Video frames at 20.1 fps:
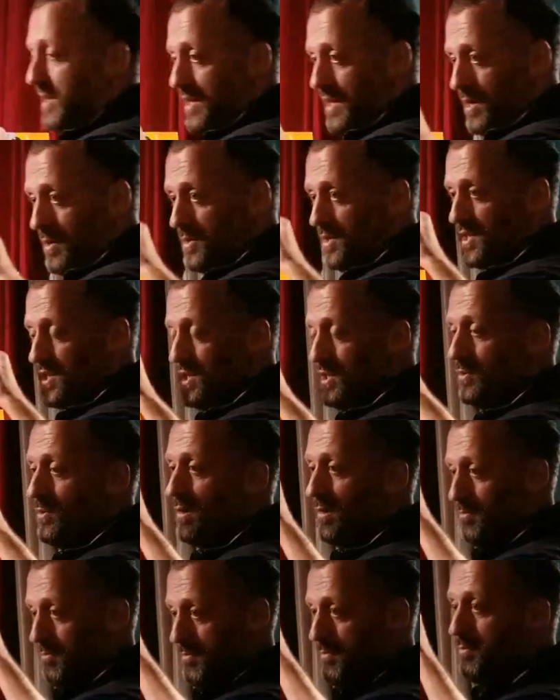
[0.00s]
Those two
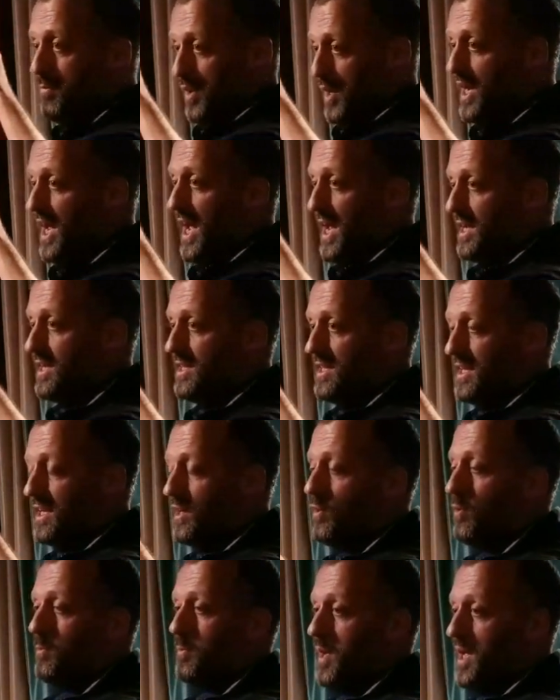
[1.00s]
are bookending
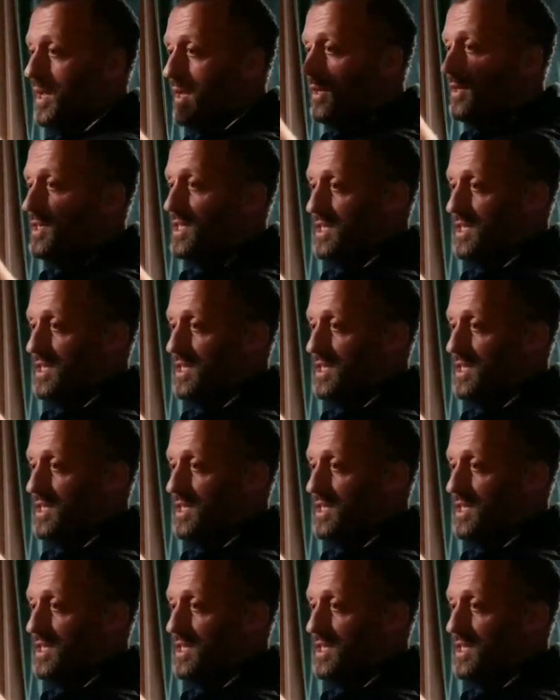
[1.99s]
or pillars.